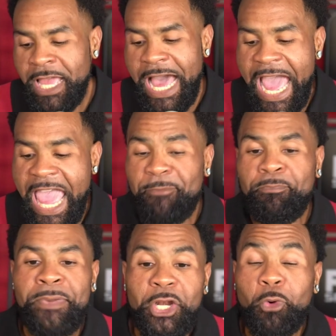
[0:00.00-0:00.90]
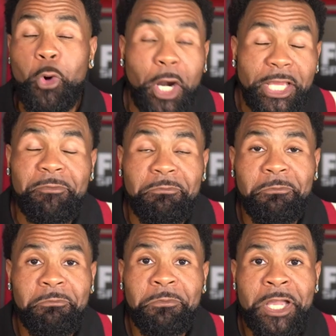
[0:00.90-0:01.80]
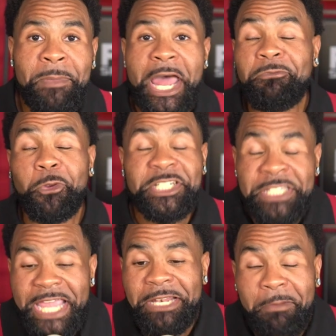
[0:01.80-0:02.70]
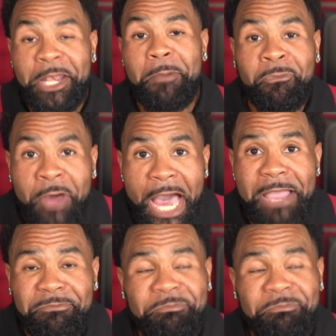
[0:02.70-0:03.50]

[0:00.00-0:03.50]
I have Peter Warrick coming out of Florida State at number five.